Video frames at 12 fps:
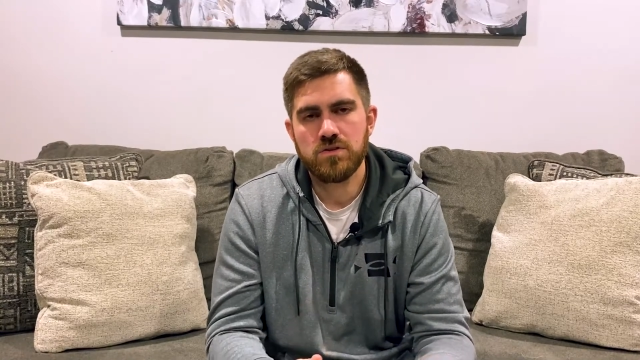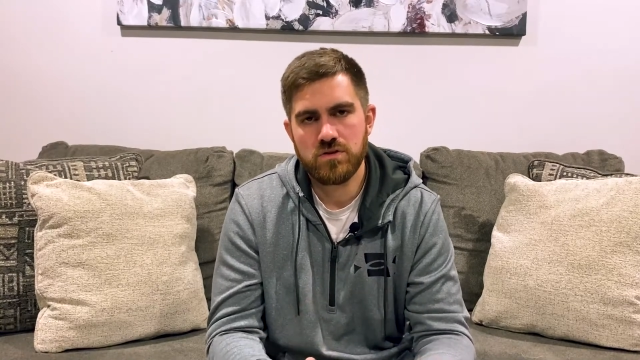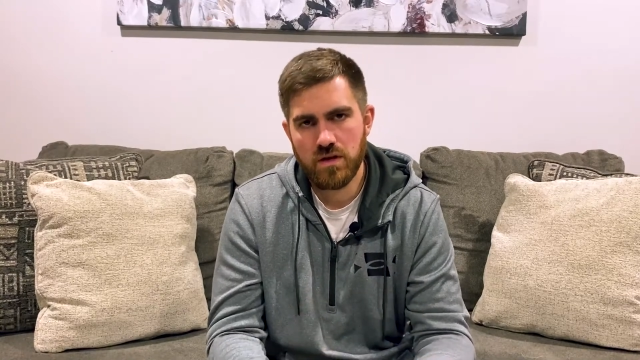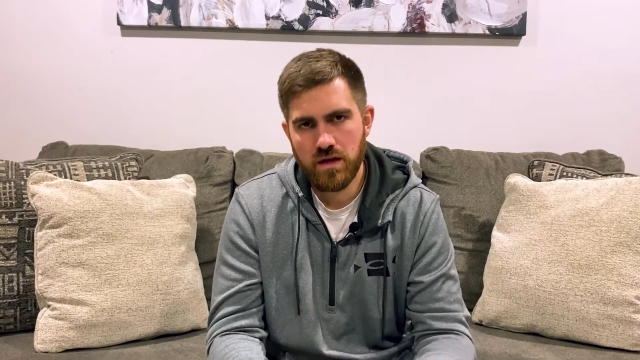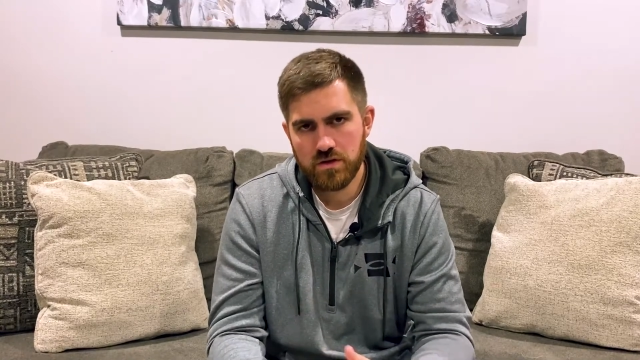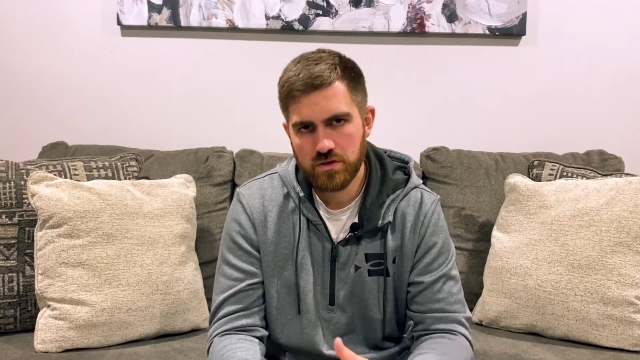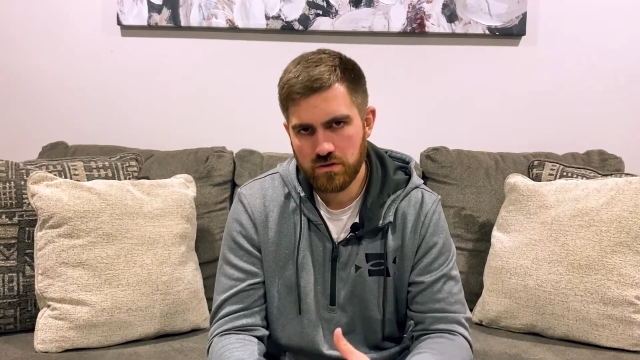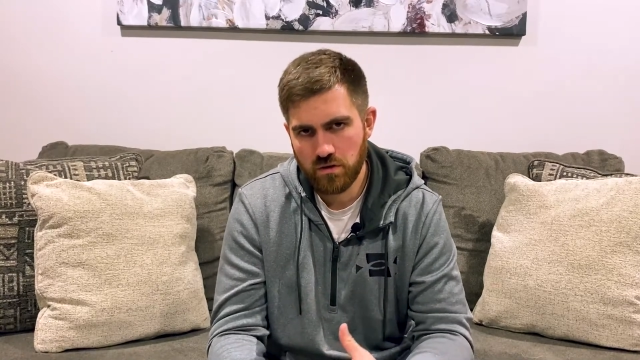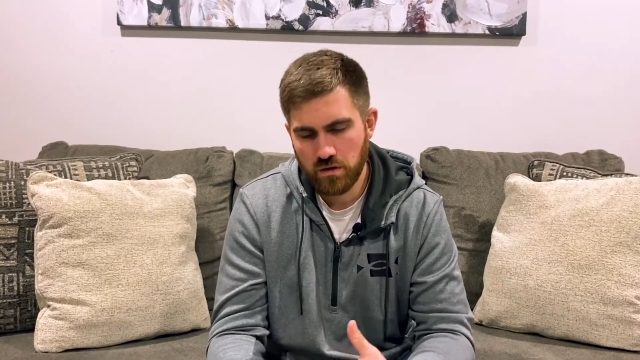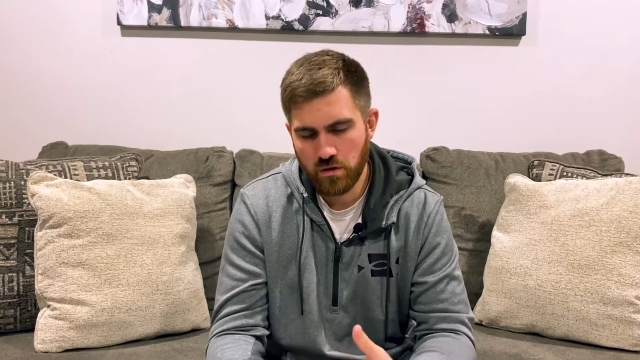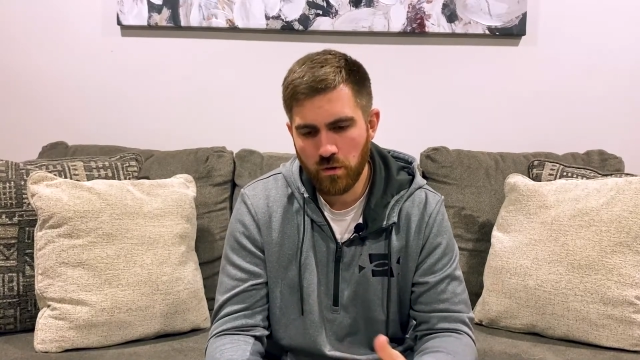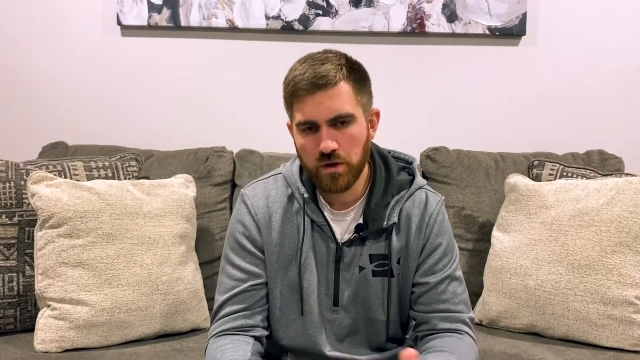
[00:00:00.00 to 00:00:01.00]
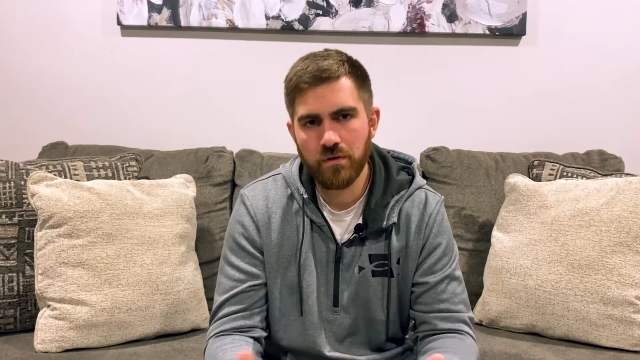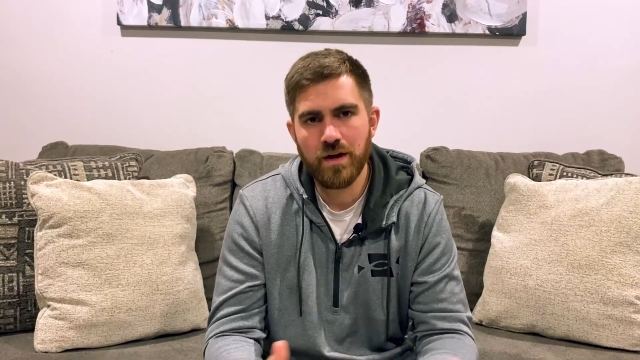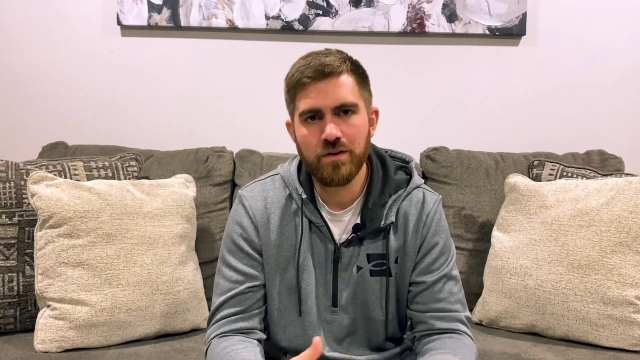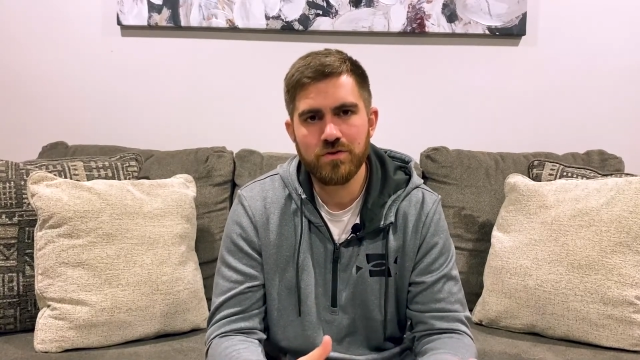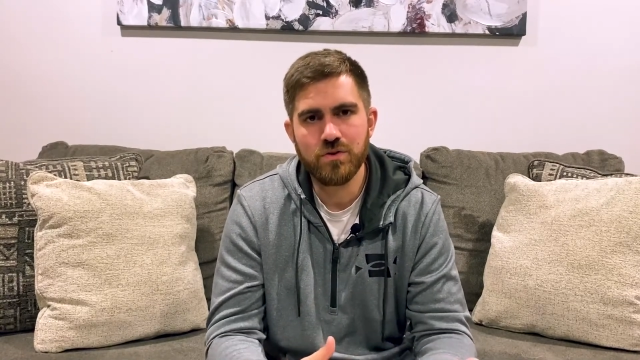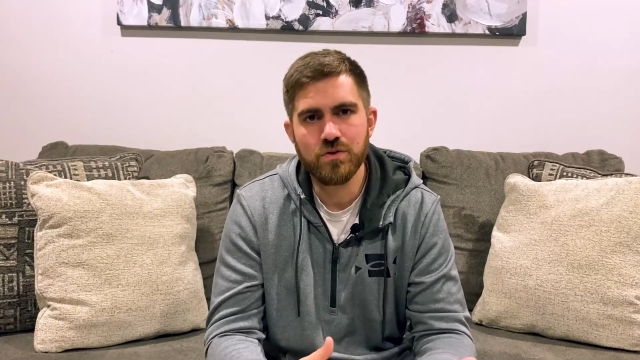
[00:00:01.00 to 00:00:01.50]
uh, so going
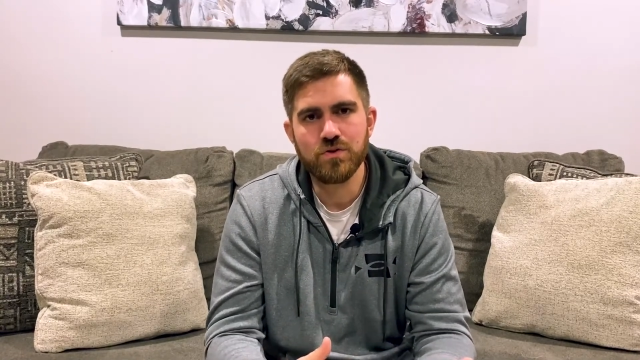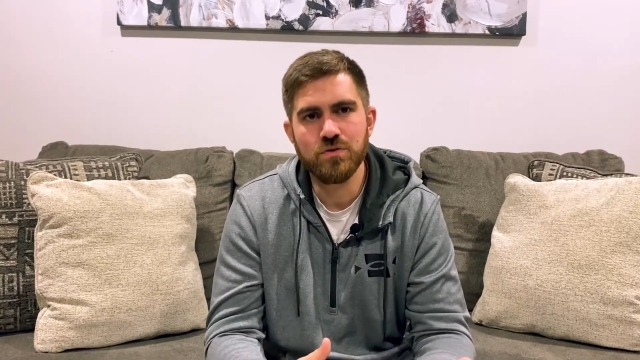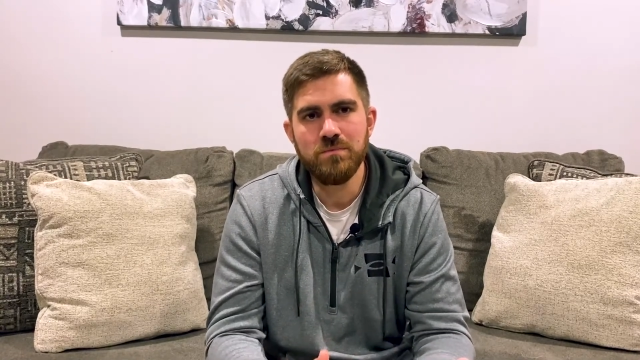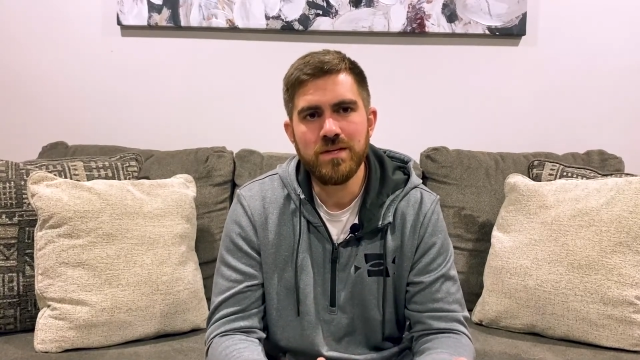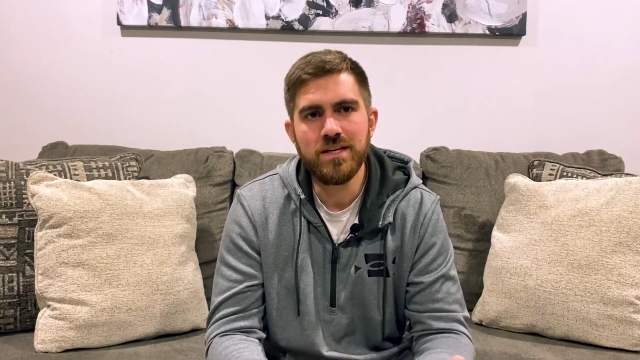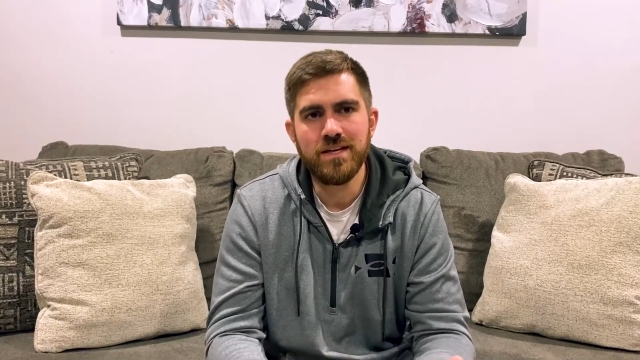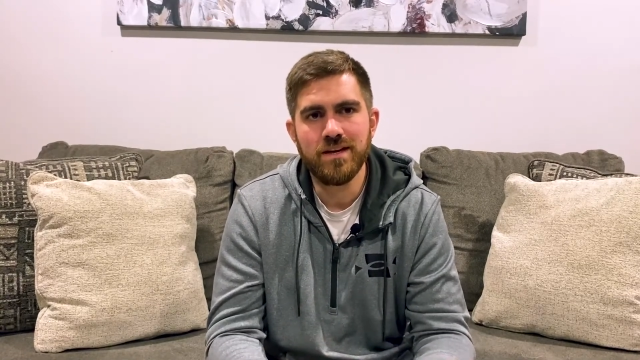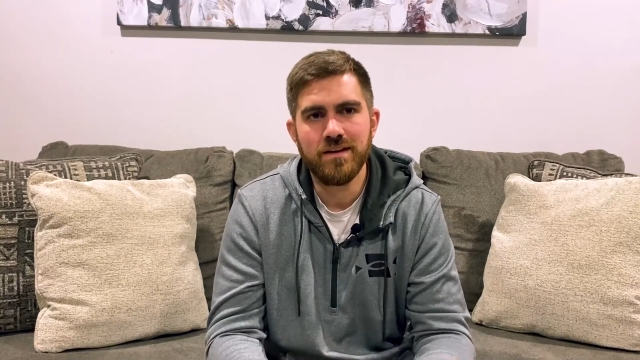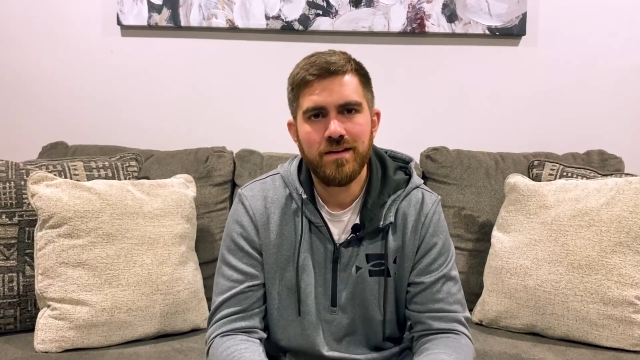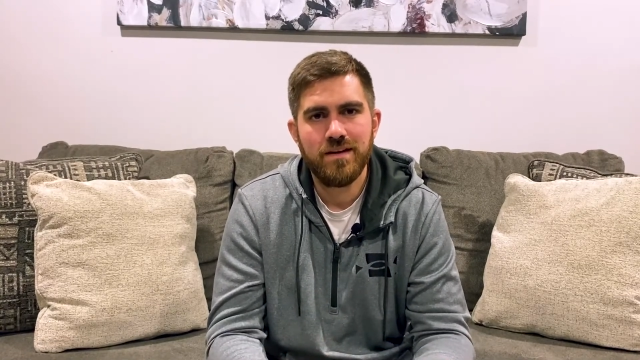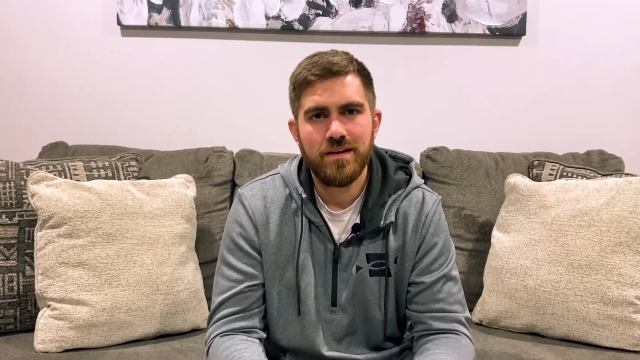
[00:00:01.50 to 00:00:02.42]
around social media.